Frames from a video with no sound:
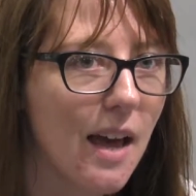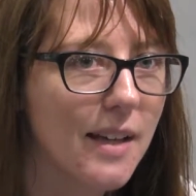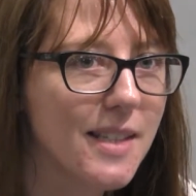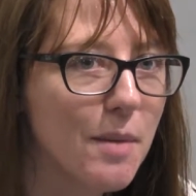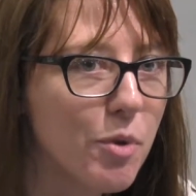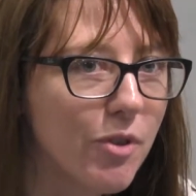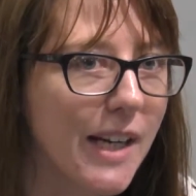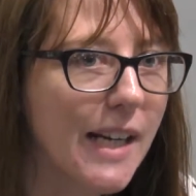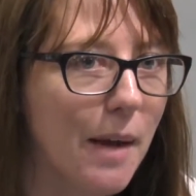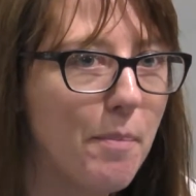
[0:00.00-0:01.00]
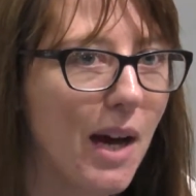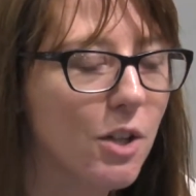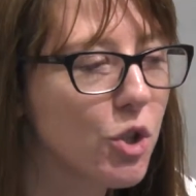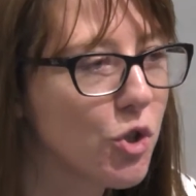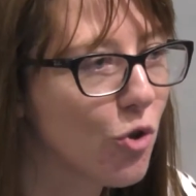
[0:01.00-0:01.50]
a submarine came
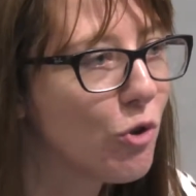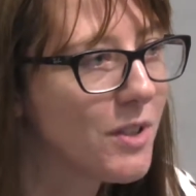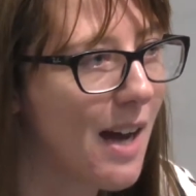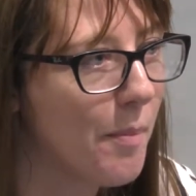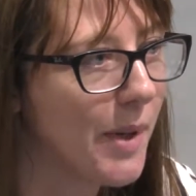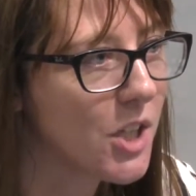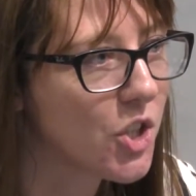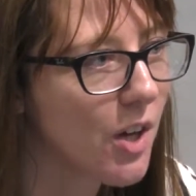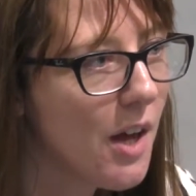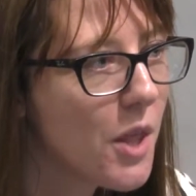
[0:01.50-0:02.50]
back to shore damaged.